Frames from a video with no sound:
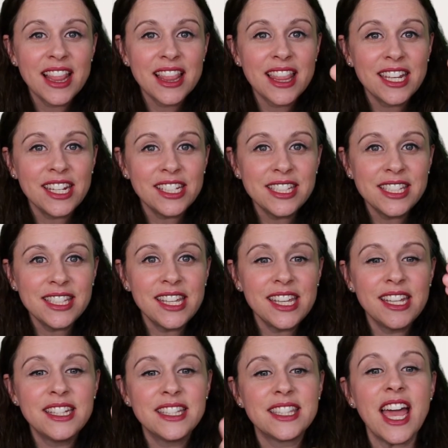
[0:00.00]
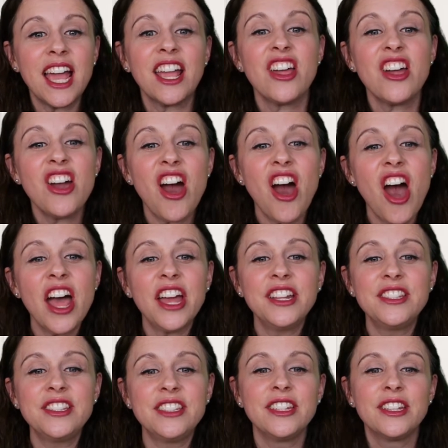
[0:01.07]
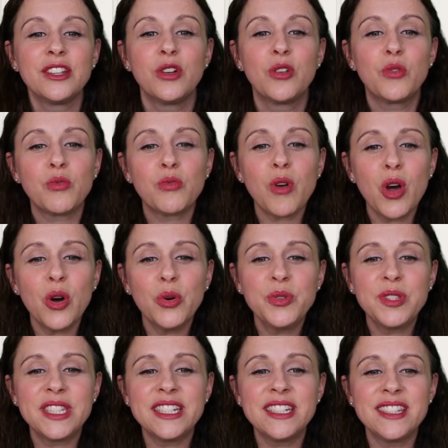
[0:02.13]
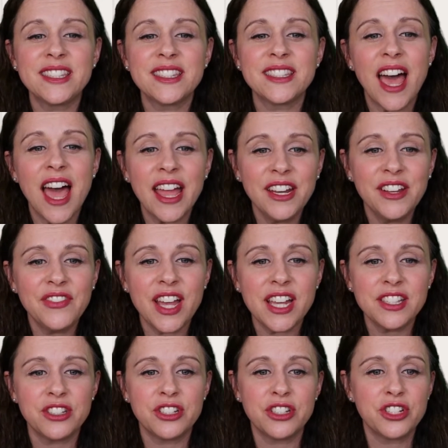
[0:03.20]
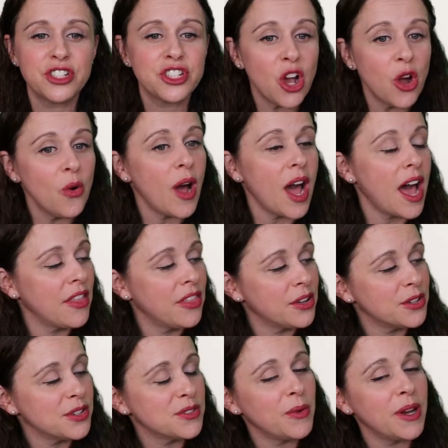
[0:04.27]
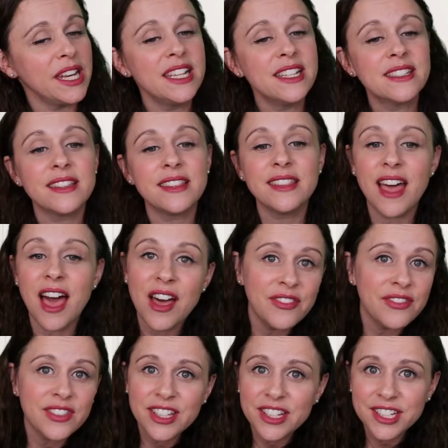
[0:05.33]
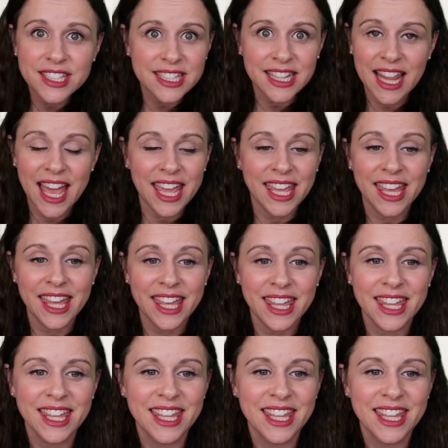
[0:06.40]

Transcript: little seeds, that God grows inside of us to show others what his love looks like.